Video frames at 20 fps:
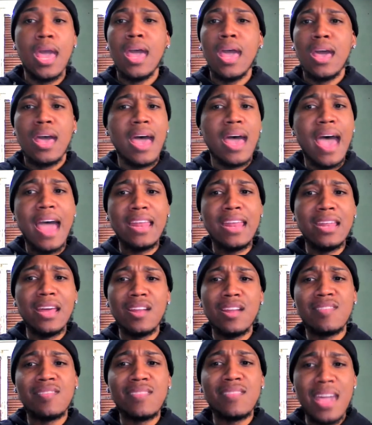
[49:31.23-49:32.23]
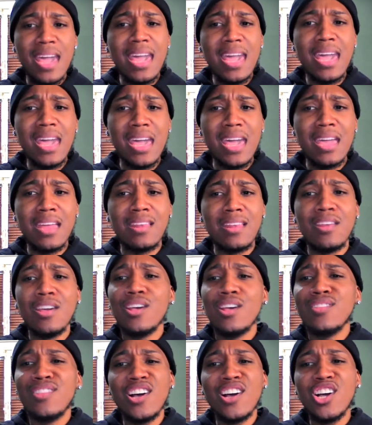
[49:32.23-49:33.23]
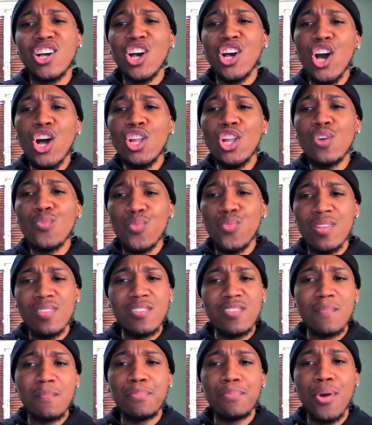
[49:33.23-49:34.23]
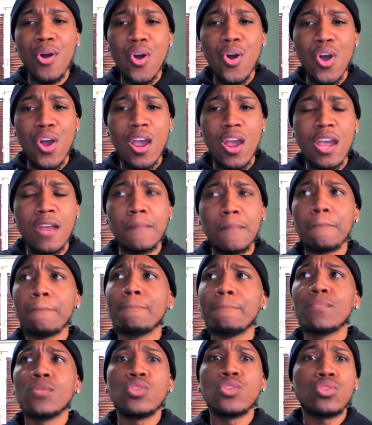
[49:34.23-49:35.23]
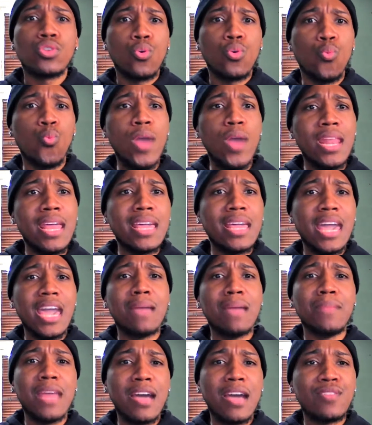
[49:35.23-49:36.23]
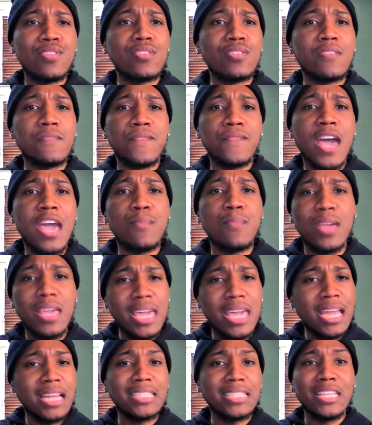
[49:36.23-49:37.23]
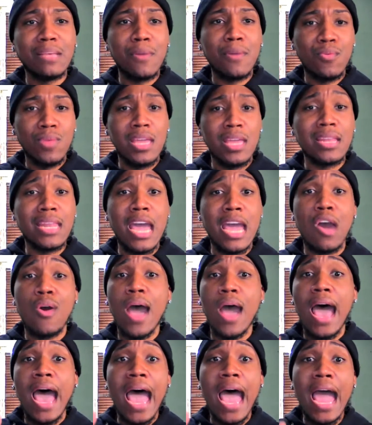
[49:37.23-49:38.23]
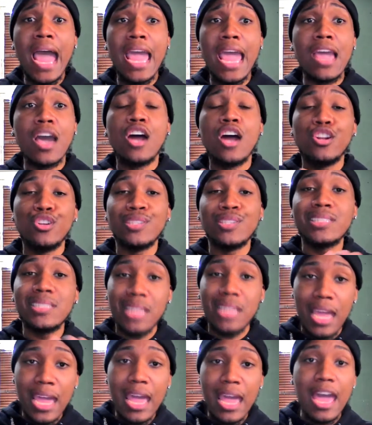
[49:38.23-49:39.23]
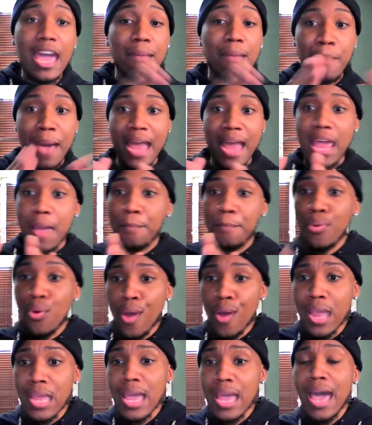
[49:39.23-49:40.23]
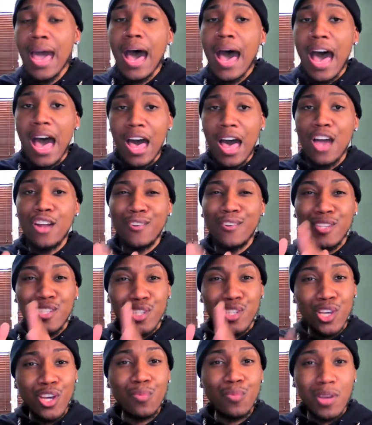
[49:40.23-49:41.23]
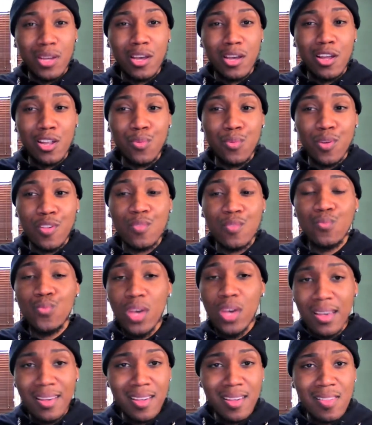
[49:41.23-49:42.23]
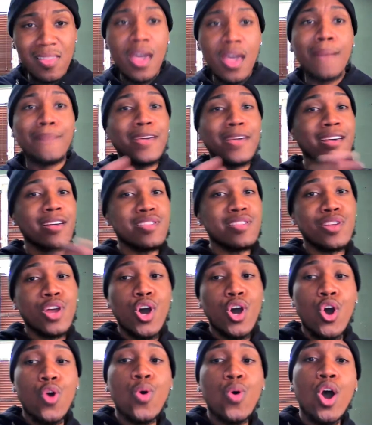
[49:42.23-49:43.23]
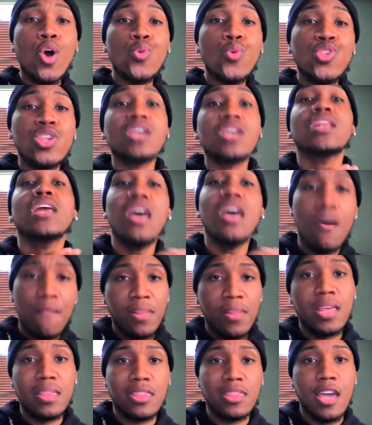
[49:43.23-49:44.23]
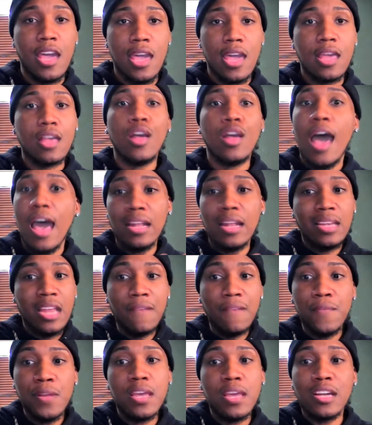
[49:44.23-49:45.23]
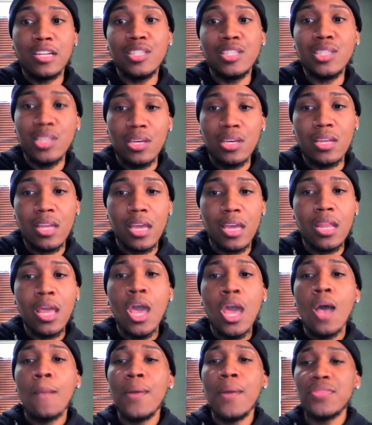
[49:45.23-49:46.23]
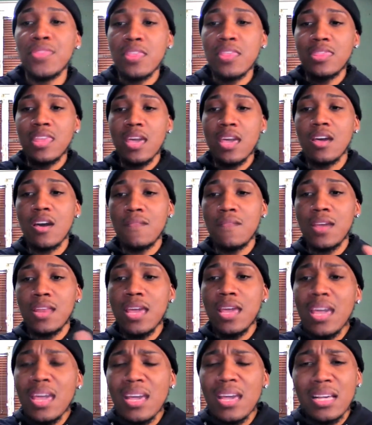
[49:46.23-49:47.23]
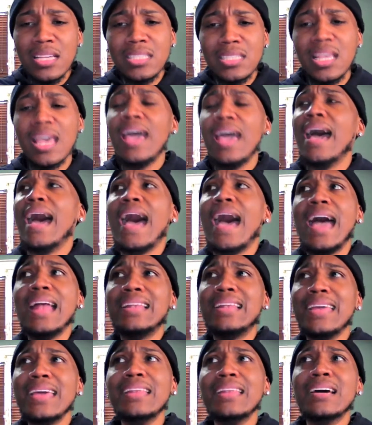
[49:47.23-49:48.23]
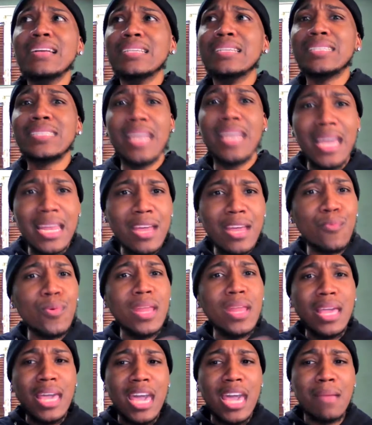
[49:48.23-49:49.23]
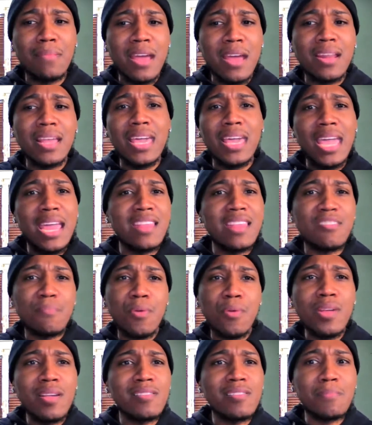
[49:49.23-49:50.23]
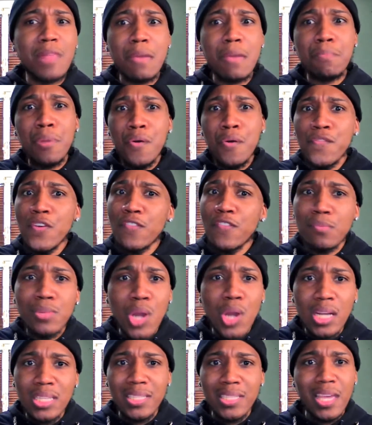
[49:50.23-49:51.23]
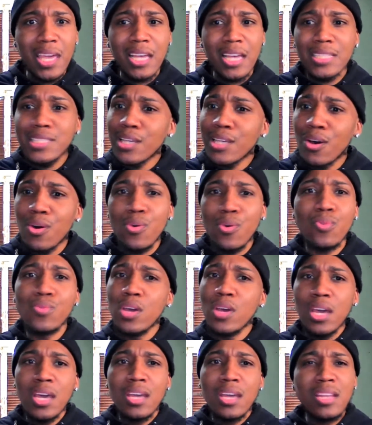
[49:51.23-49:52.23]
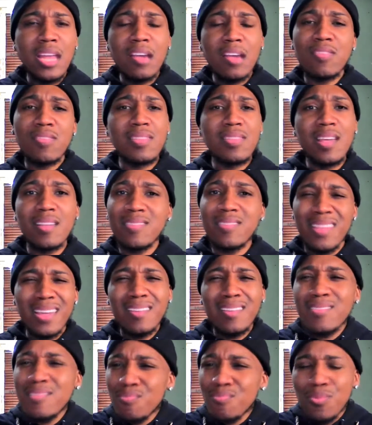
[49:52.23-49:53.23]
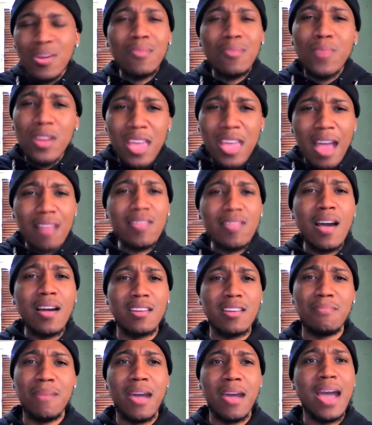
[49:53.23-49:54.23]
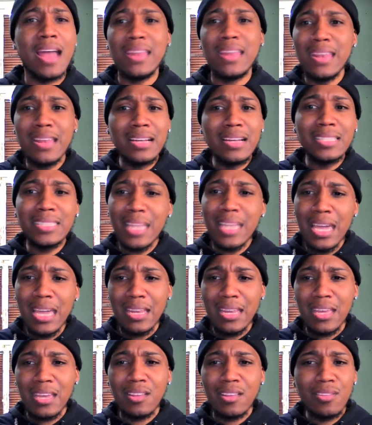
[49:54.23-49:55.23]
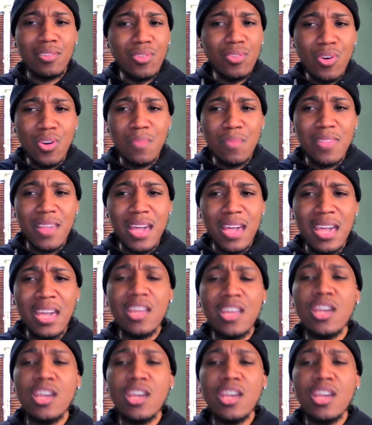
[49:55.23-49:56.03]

I didn't understand the colorism part when it came down to the fight with Candiace and Monique. Now, I understand eh, by that point, I understood what colorism was because of the whole OG and Evelyn thing. I definitely understood it. But the thing of it is, I didn't understand it when it came down to Candiace and Monique because I'm like, both of them dark skinned. So there's there's there's what what are y'all talking about? I didn't understand it. You know what I'm saying?